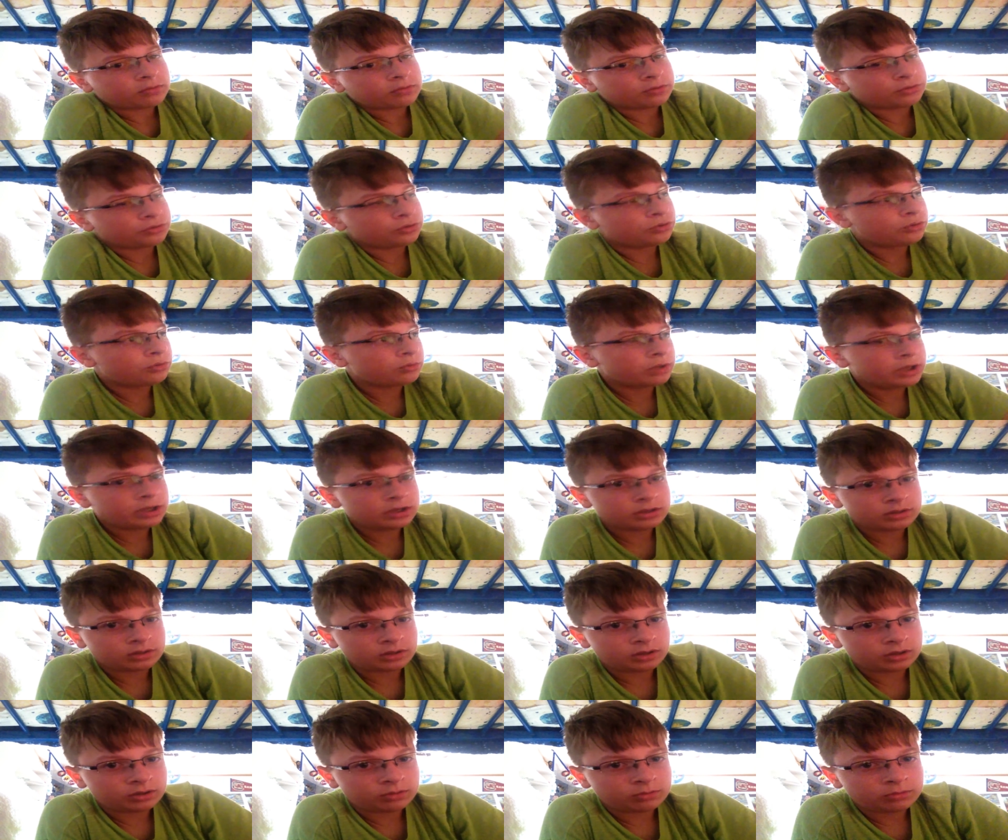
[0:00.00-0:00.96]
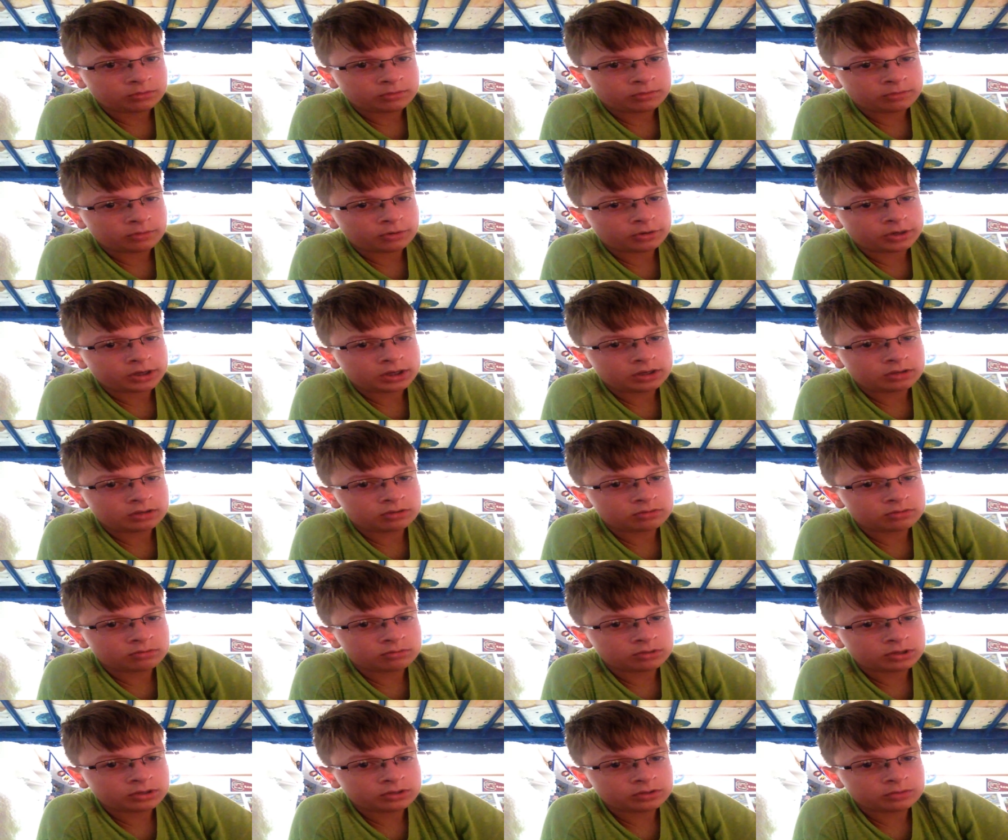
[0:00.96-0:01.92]
for two weeks now. We've already hit
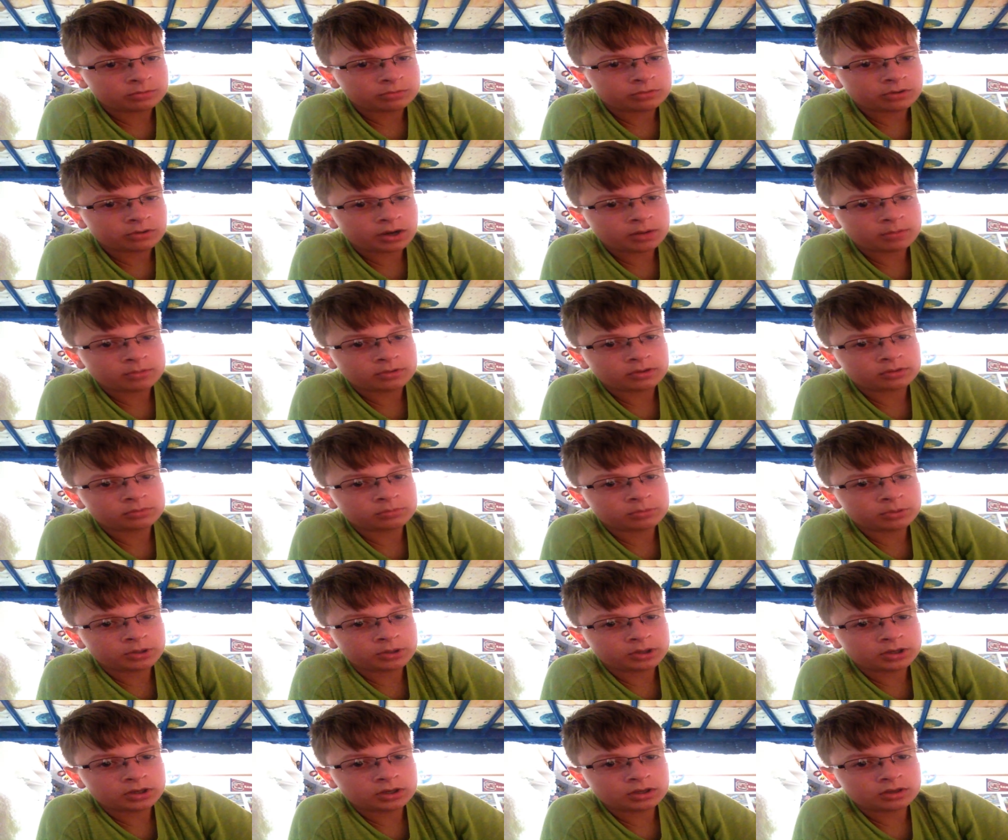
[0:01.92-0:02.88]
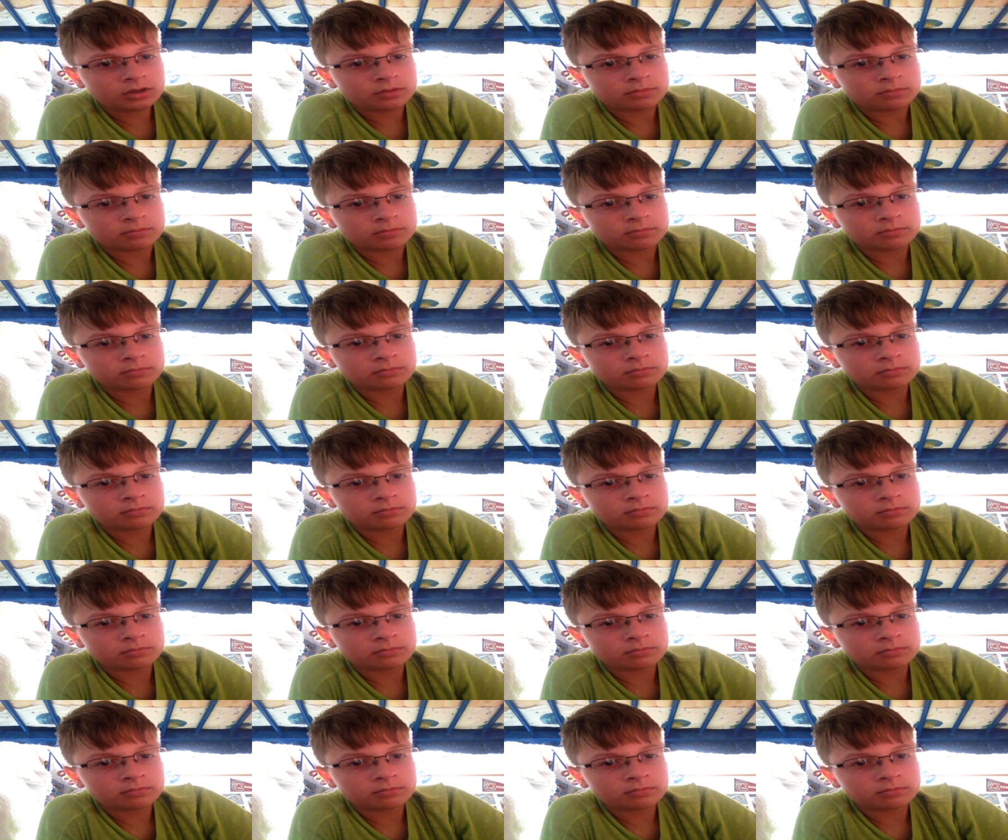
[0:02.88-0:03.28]
20 subscribers. That's pretty good.